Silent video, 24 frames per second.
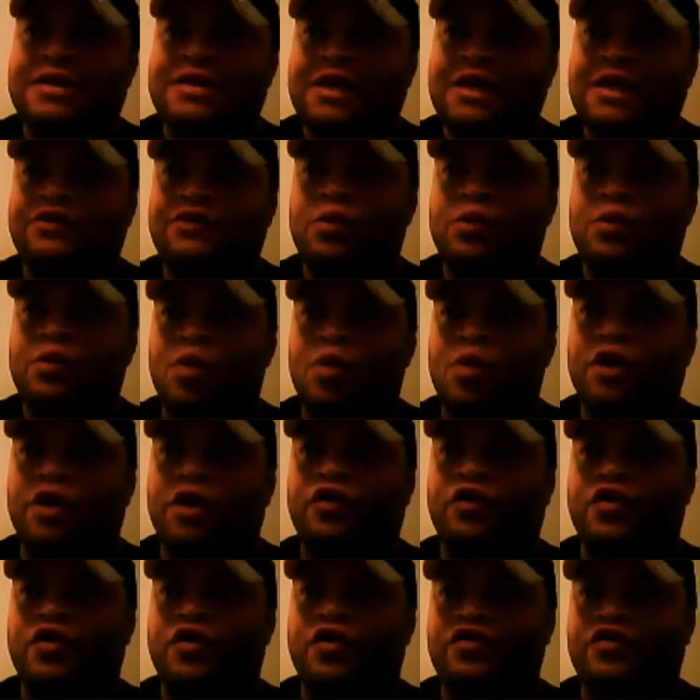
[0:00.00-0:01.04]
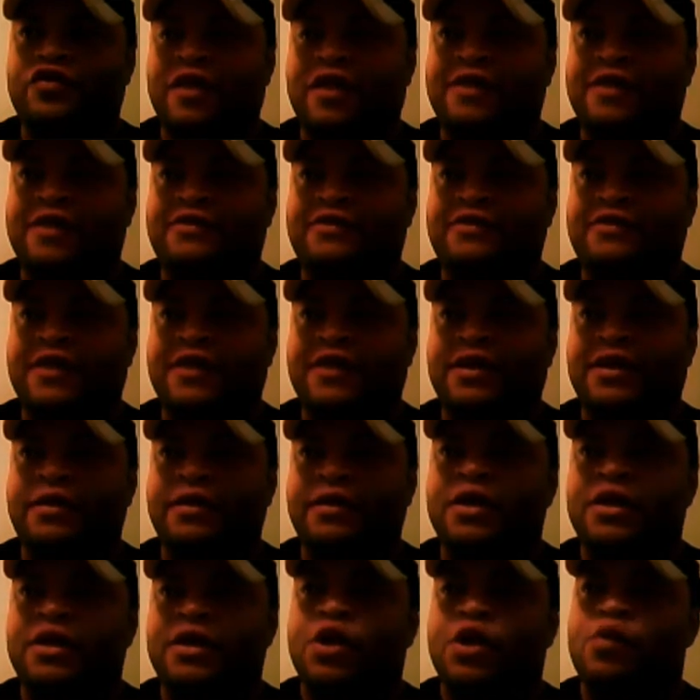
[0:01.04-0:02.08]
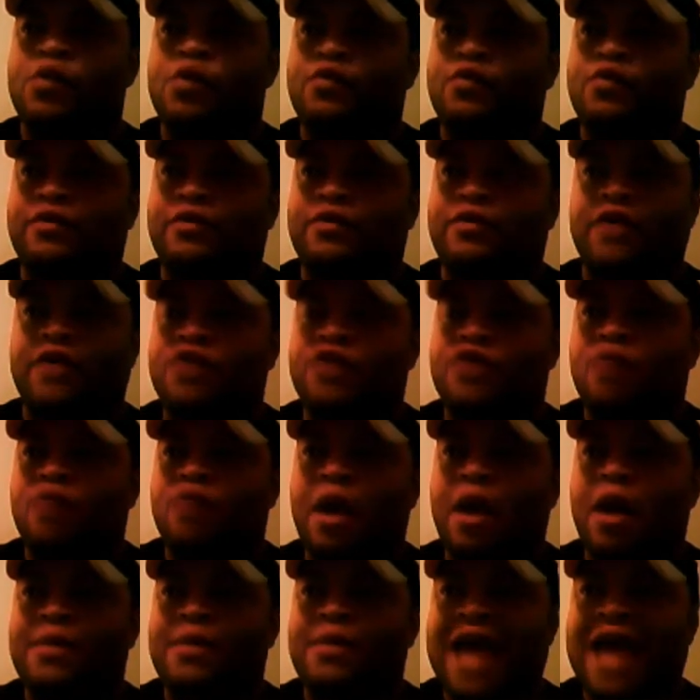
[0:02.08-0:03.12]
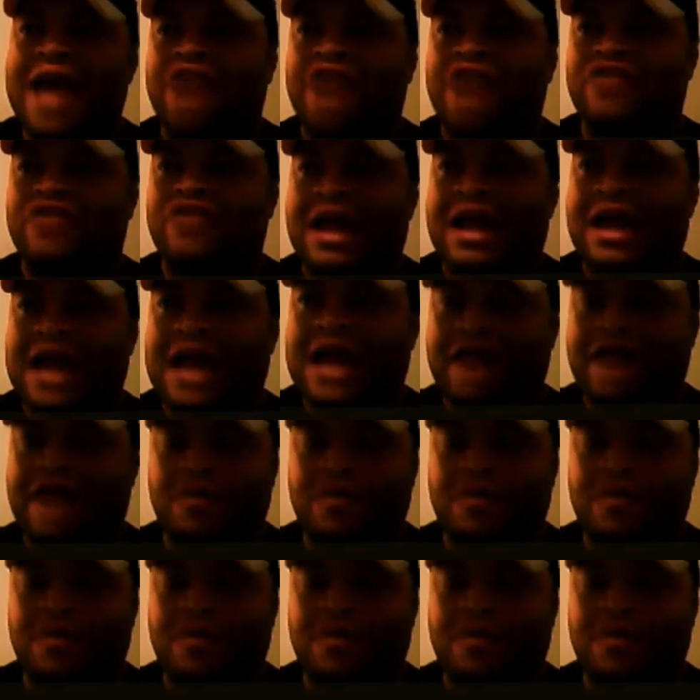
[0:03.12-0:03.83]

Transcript: and just acting like a complete